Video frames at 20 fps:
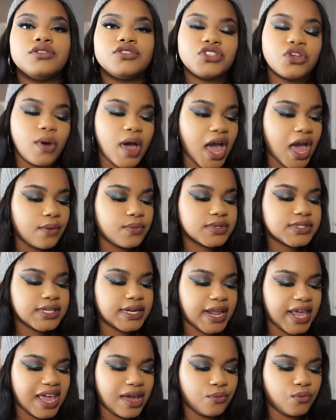So I was
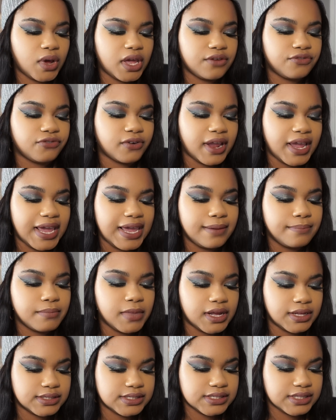in Amway for 8
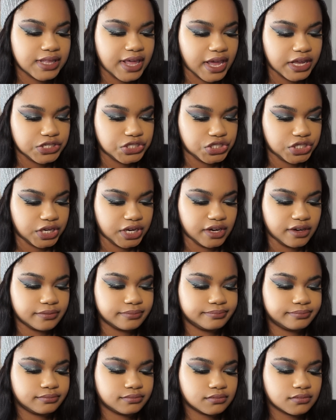months last year.
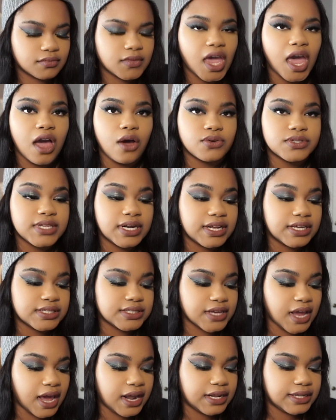I was an
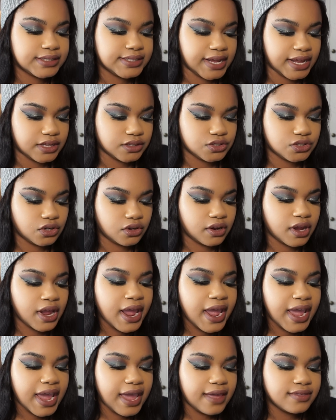exotic dancer,
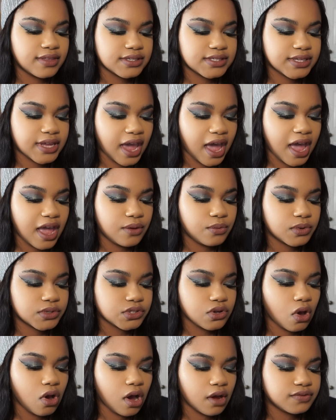and this guy was
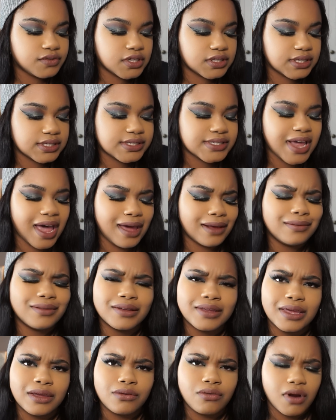off to the side
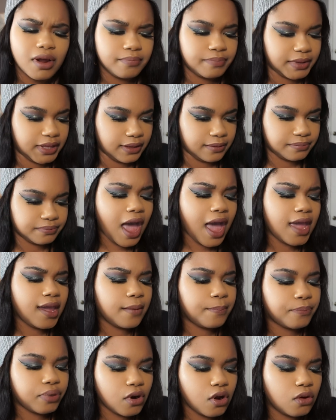looking grumpy. I
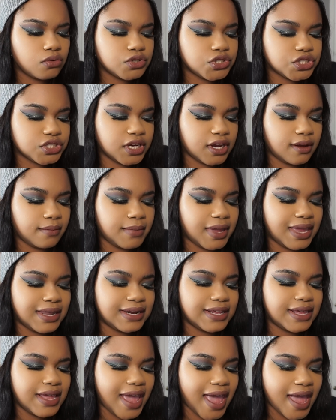approached him and
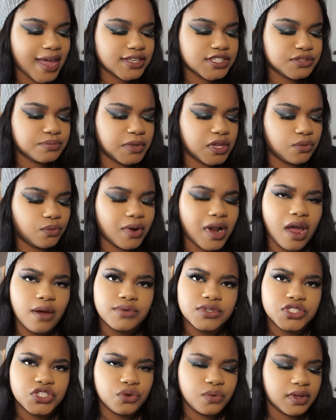he asked me what I
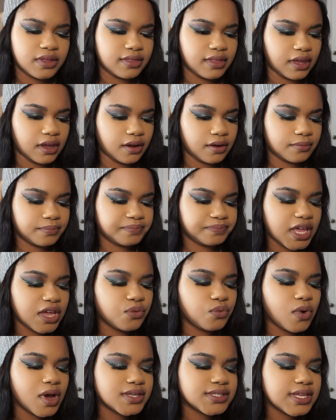was doing there. It
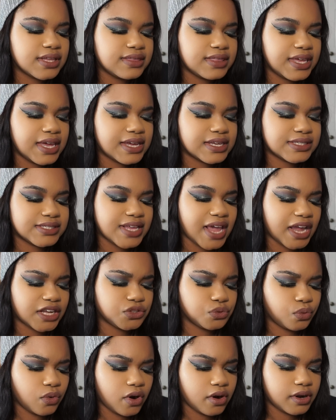wasn't the exact
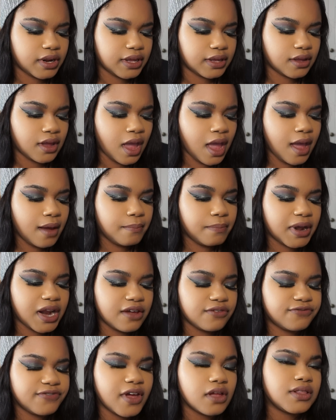wording, but
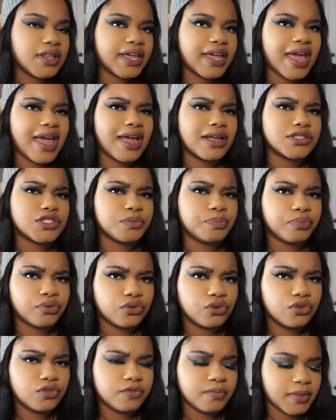I felt like I had to
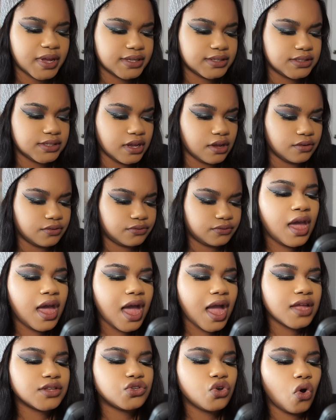prove myself.
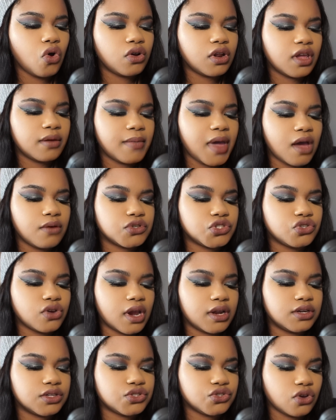I told him I was
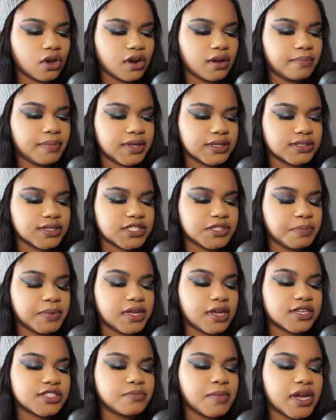trying to start a business
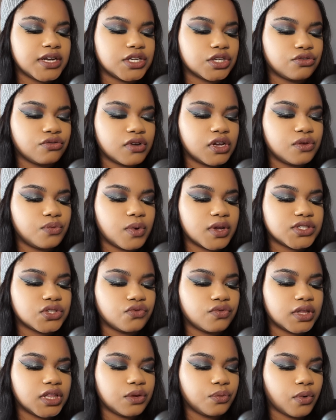because my degree wasn't
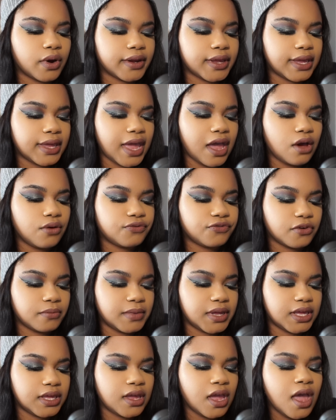really working out for
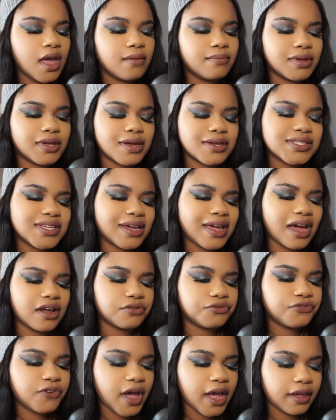me because I got
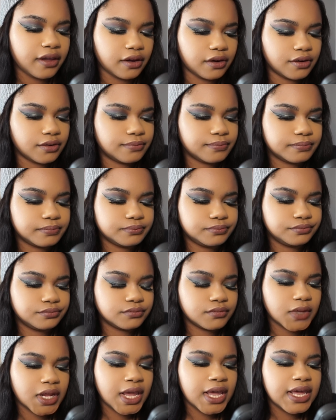fired.
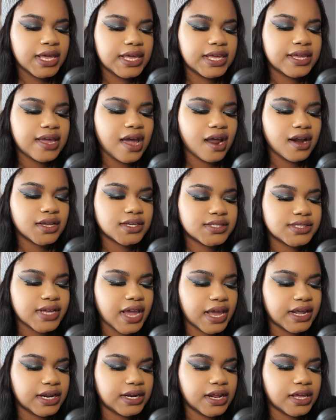He got
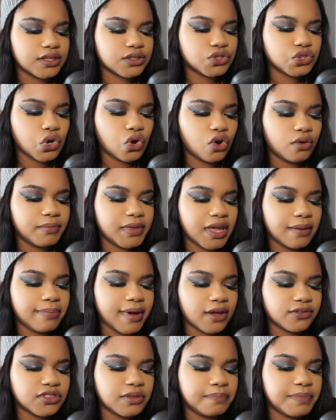excited and told me
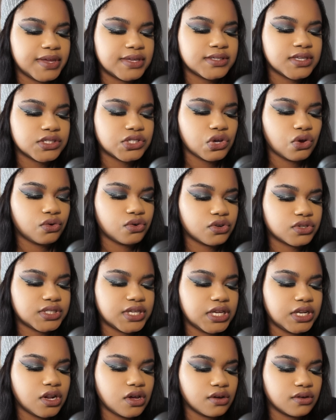about the business owners
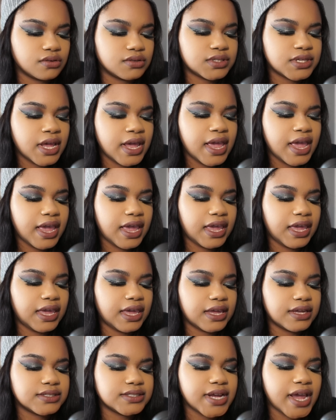he knows
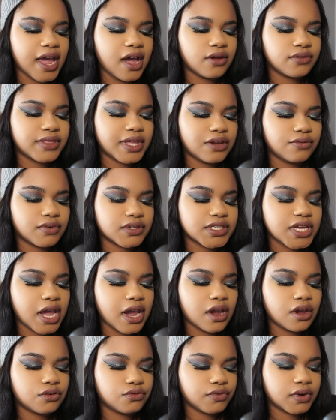and how they
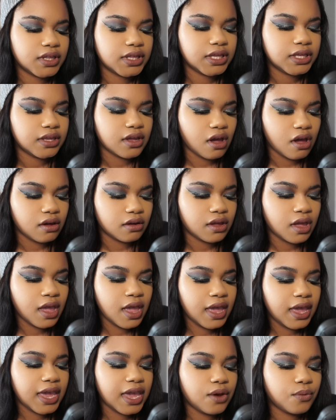retired really young
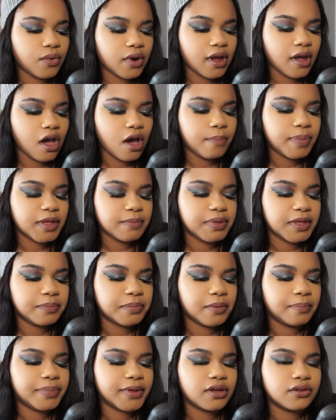and were helping
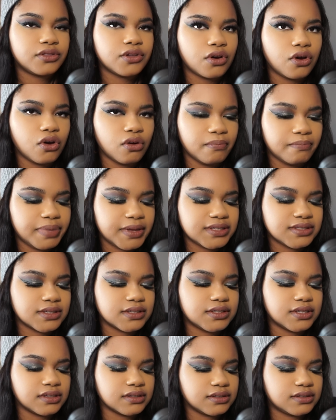people build their own
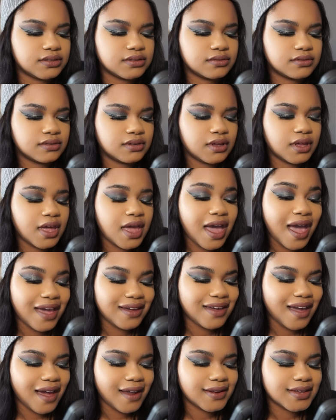businesses. I
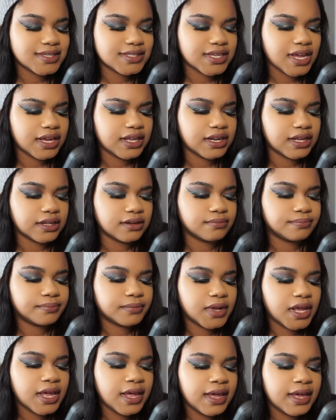got excited.
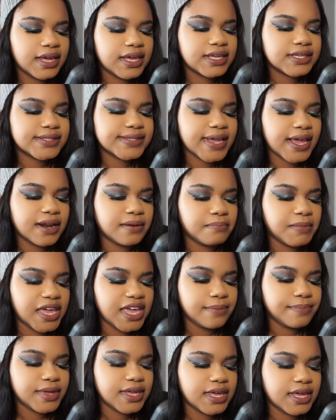He said
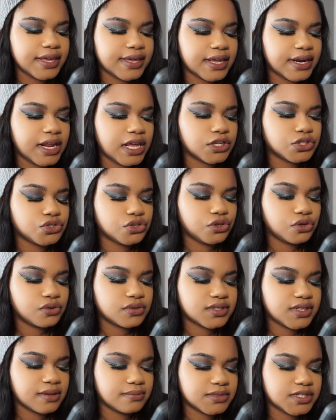maybe he can
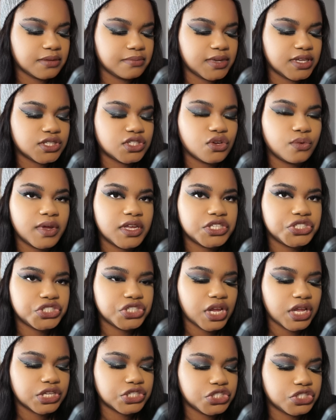introduce them to me, so we
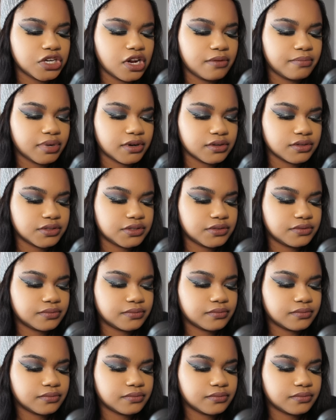exchanged numbers.